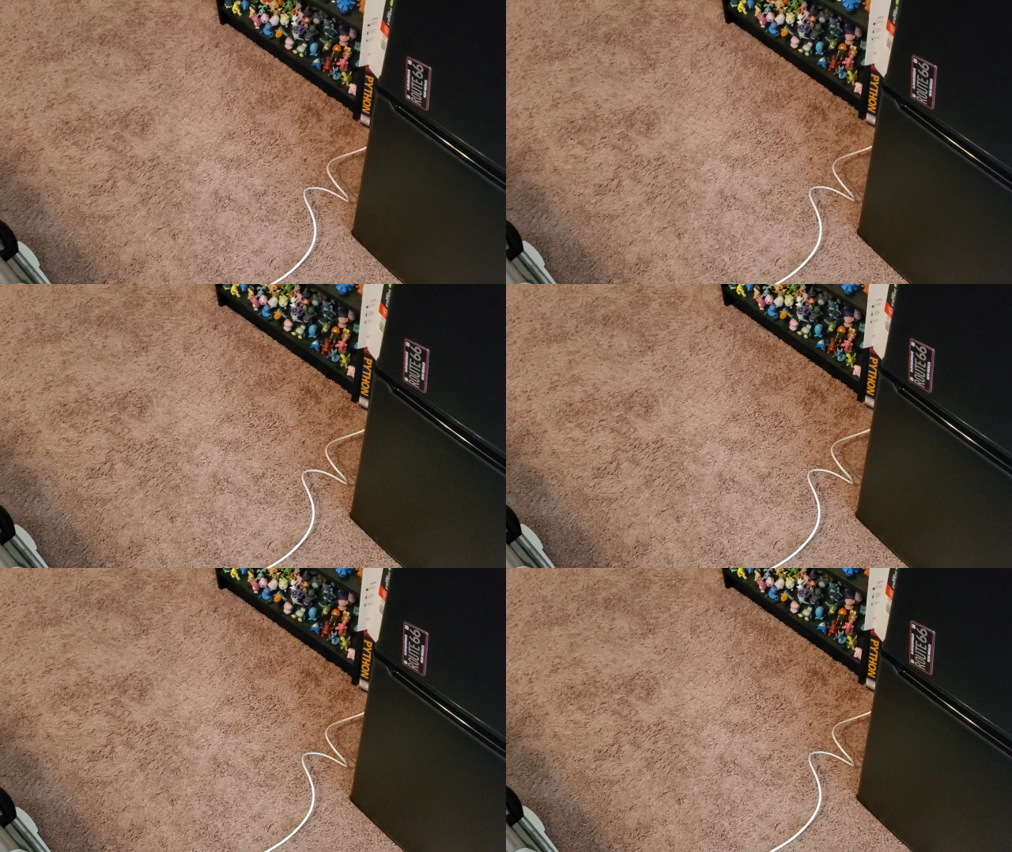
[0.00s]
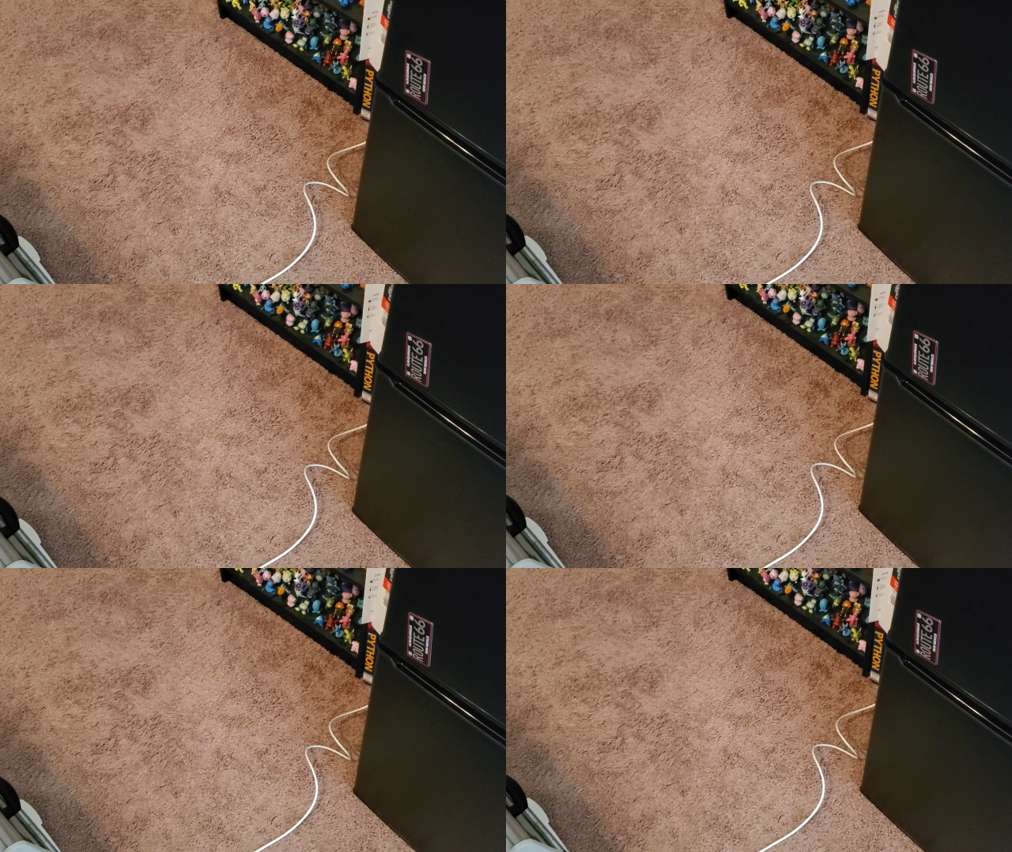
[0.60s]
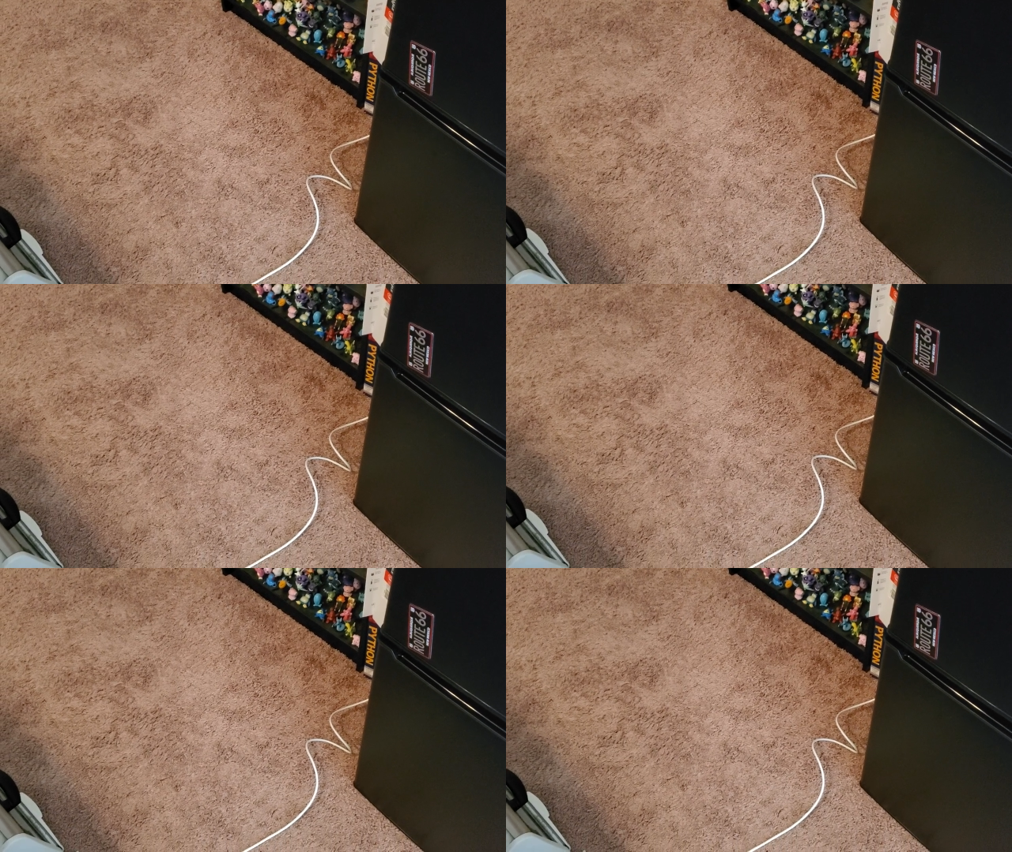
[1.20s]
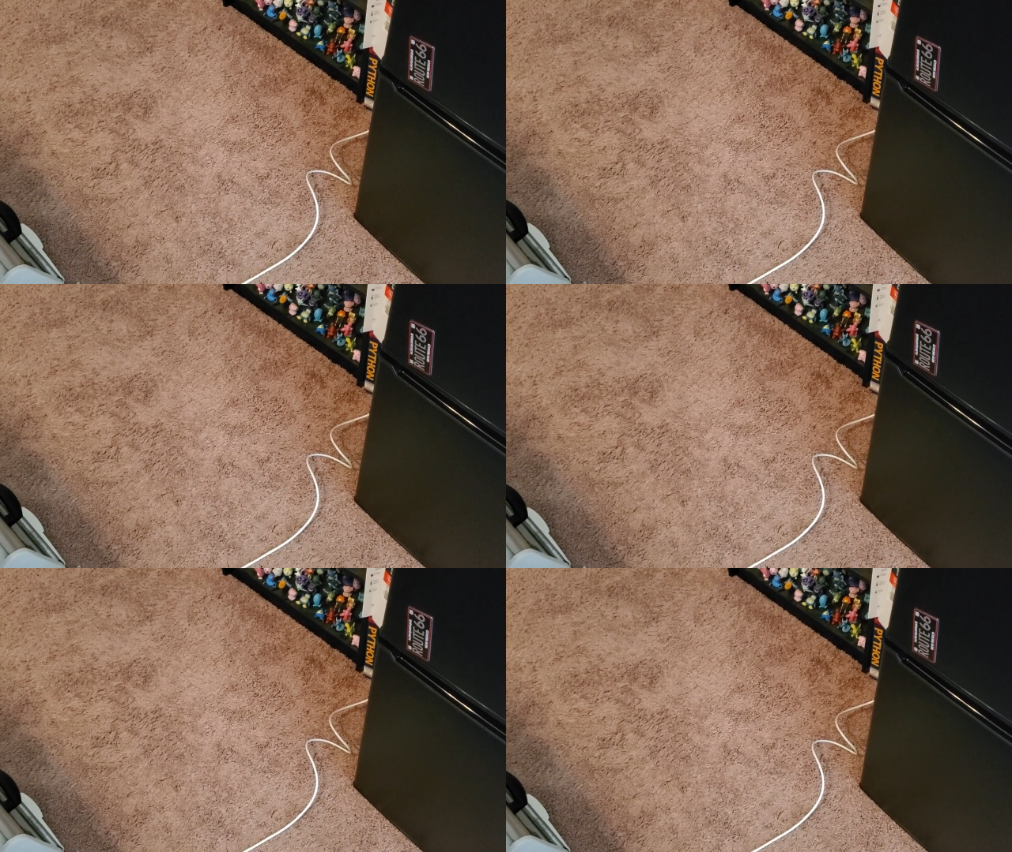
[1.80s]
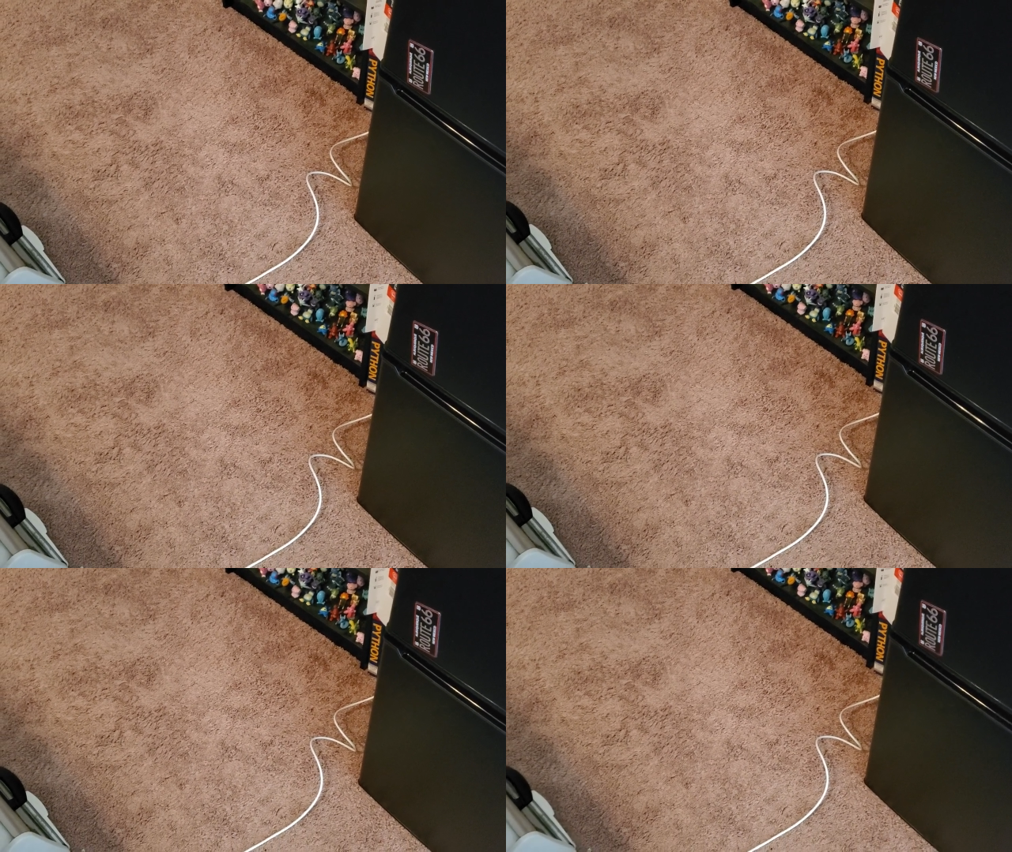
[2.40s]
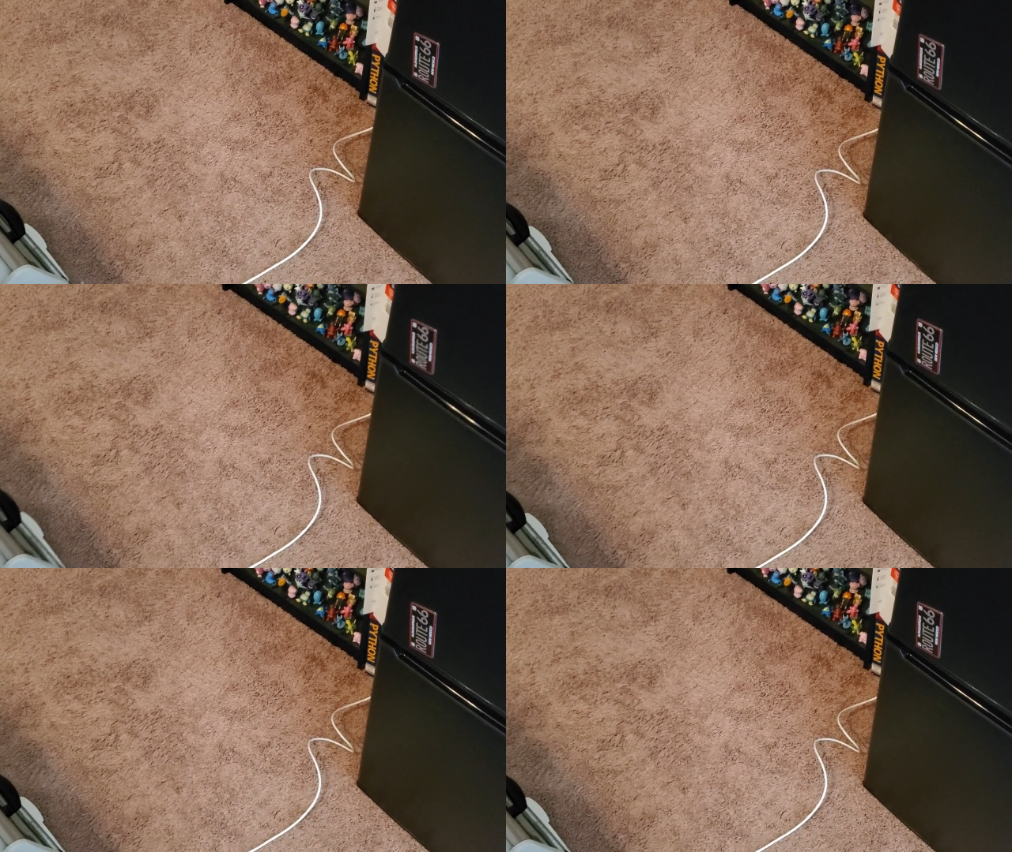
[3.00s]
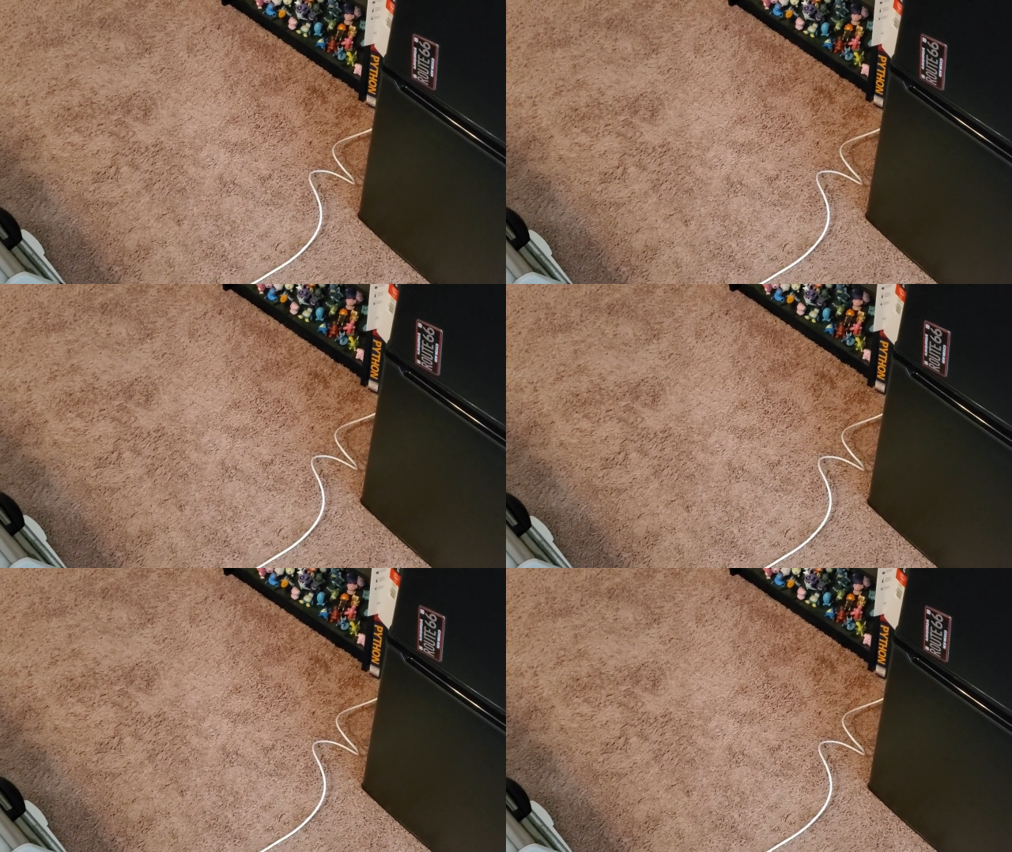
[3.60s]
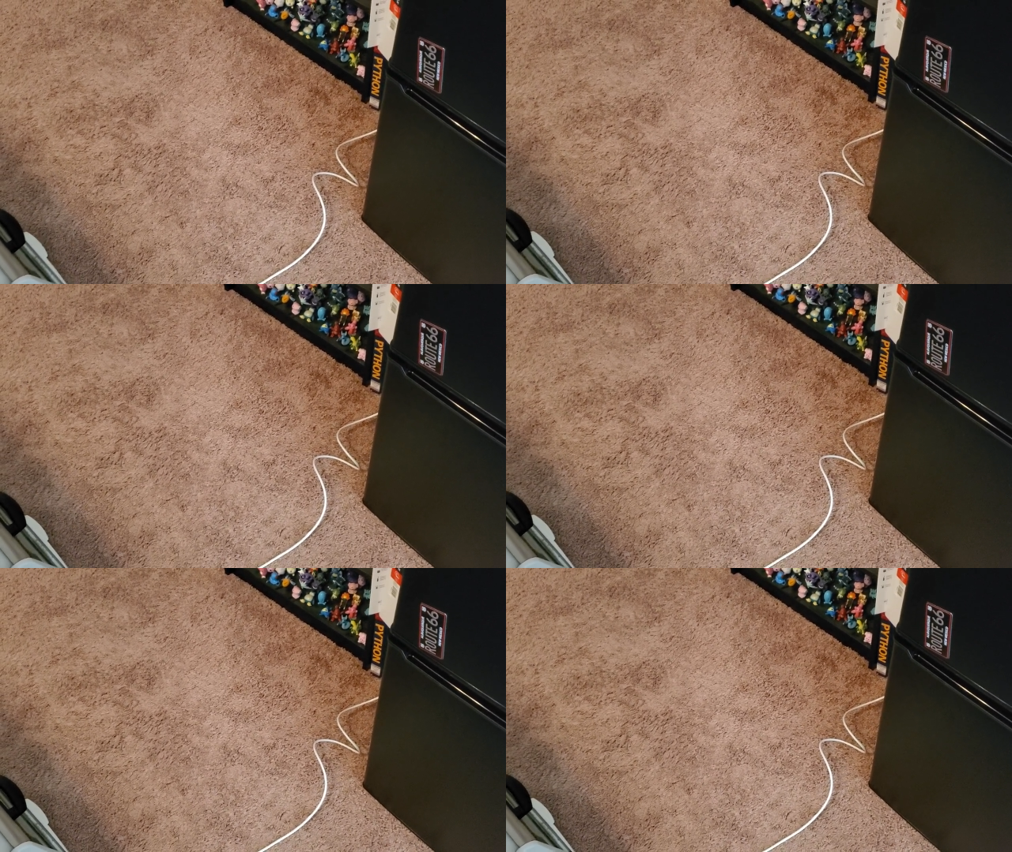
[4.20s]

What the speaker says: [unreadable: no face in view]